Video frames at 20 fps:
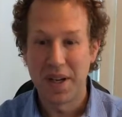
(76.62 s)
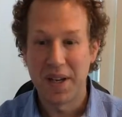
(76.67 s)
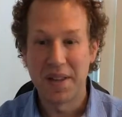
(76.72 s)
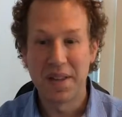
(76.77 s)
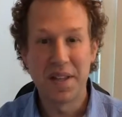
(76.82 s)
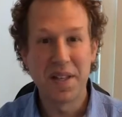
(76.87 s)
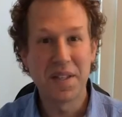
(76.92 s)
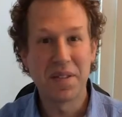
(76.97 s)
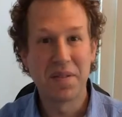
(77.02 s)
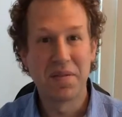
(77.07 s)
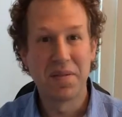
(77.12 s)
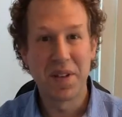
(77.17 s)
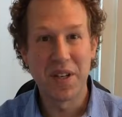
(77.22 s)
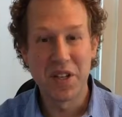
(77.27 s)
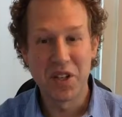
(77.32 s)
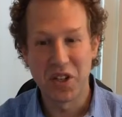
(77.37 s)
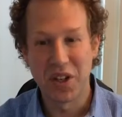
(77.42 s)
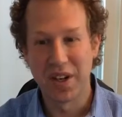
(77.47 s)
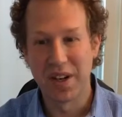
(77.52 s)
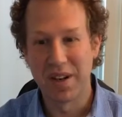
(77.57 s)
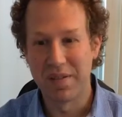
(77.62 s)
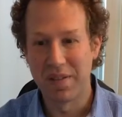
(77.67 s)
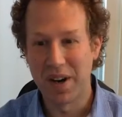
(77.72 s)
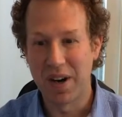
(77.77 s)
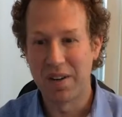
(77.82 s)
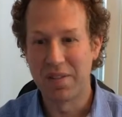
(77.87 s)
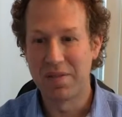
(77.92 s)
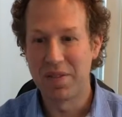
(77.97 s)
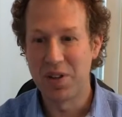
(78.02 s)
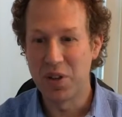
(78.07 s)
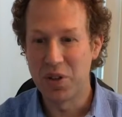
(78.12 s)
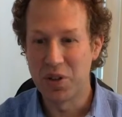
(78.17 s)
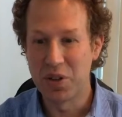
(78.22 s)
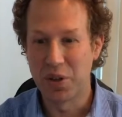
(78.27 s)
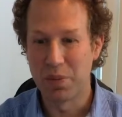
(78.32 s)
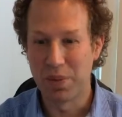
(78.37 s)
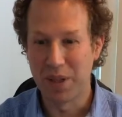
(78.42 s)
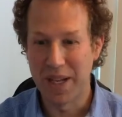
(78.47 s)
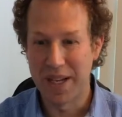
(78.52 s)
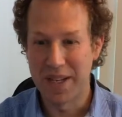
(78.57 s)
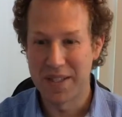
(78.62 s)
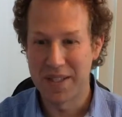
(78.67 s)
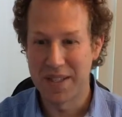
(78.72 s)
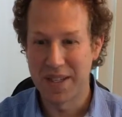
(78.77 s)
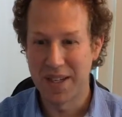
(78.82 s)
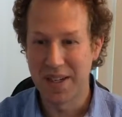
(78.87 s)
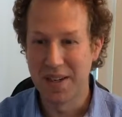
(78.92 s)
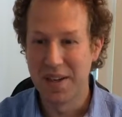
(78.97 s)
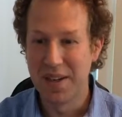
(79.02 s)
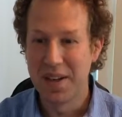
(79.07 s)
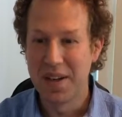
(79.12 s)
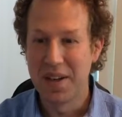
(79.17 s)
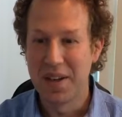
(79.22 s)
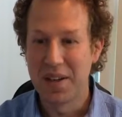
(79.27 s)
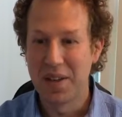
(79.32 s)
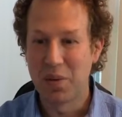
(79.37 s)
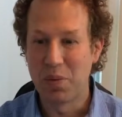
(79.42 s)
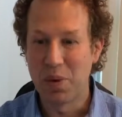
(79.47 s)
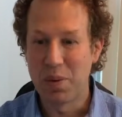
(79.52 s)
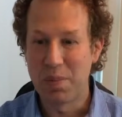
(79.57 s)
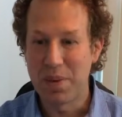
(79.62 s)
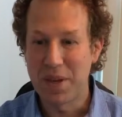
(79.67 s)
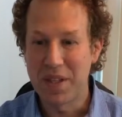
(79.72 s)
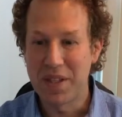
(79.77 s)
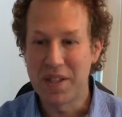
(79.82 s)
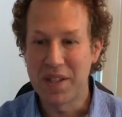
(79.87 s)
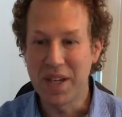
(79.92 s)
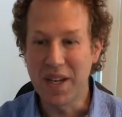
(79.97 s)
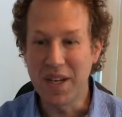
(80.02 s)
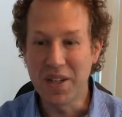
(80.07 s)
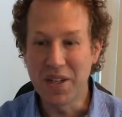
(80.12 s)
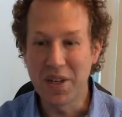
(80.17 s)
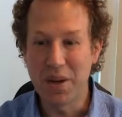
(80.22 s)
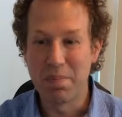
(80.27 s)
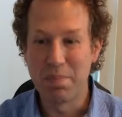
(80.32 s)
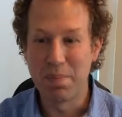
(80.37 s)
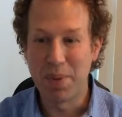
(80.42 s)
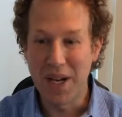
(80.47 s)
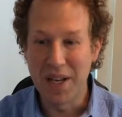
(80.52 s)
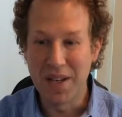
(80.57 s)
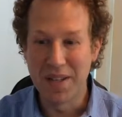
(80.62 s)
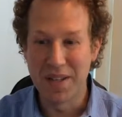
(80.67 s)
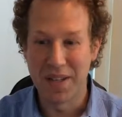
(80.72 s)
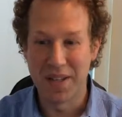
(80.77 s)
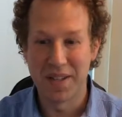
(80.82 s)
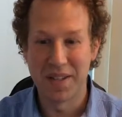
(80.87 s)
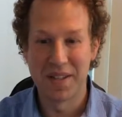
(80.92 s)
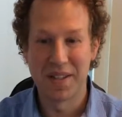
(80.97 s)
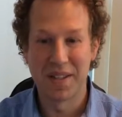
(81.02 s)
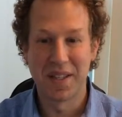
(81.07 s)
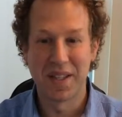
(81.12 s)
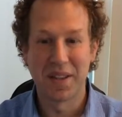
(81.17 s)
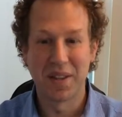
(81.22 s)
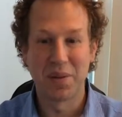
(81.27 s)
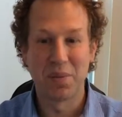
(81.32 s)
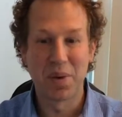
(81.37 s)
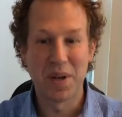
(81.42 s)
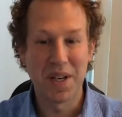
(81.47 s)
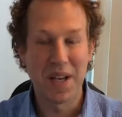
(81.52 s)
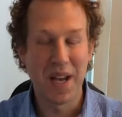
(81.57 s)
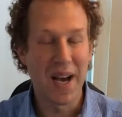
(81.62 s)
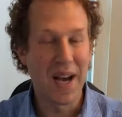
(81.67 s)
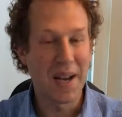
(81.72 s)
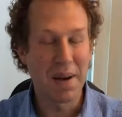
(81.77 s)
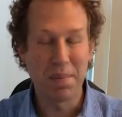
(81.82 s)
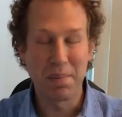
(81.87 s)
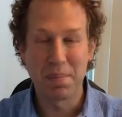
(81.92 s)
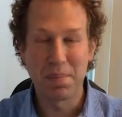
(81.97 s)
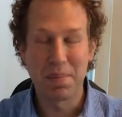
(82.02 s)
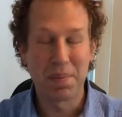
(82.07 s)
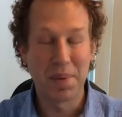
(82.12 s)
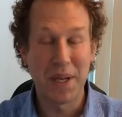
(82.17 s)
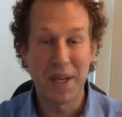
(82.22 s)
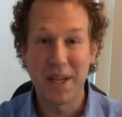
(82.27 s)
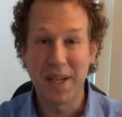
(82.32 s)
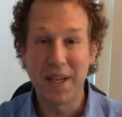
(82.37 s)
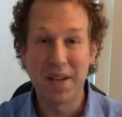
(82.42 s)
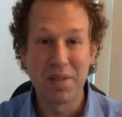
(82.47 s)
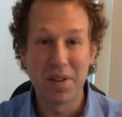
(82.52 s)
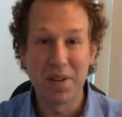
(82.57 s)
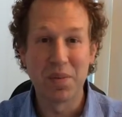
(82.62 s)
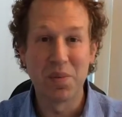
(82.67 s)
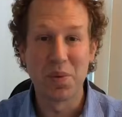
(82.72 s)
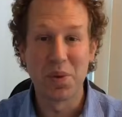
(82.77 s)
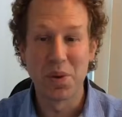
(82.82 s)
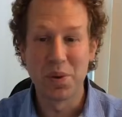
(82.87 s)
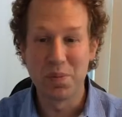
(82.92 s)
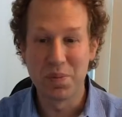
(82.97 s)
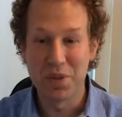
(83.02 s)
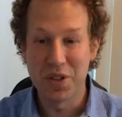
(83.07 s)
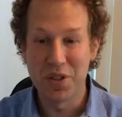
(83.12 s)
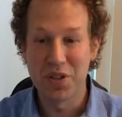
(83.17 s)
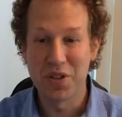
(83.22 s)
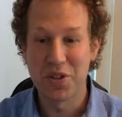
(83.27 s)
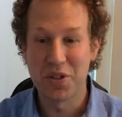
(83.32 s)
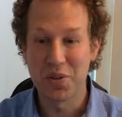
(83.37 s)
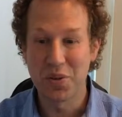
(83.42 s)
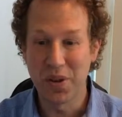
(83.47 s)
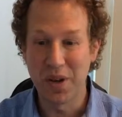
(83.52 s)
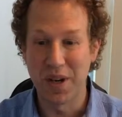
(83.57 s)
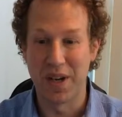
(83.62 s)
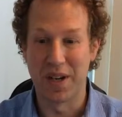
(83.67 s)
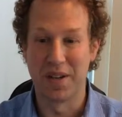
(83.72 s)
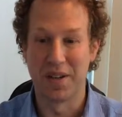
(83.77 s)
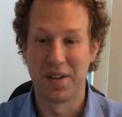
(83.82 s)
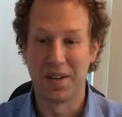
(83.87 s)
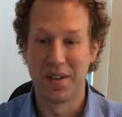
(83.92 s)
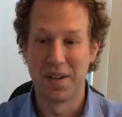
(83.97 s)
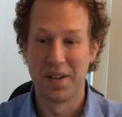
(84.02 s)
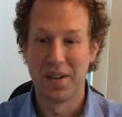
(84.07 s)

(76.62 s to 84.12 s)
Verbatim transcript: In this vision of our future blessing, there would be such abundance that there would not be even room to store it.